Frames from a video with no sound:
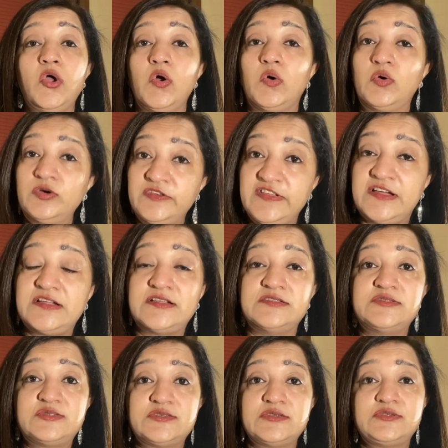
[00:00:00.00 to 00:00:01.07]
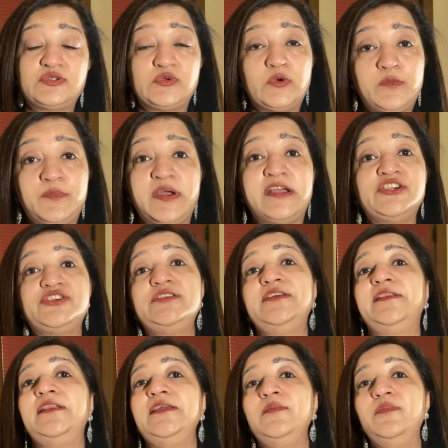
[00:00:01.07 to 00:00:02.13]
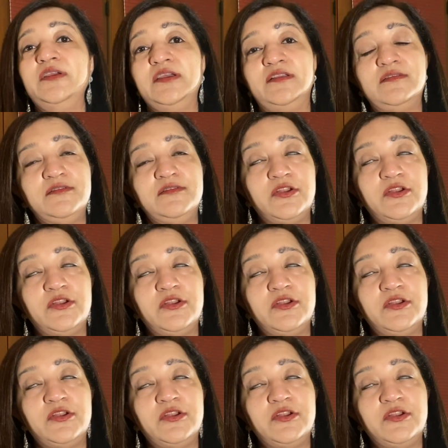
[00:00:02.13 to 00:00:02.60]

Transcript: or dance so passionately, be it,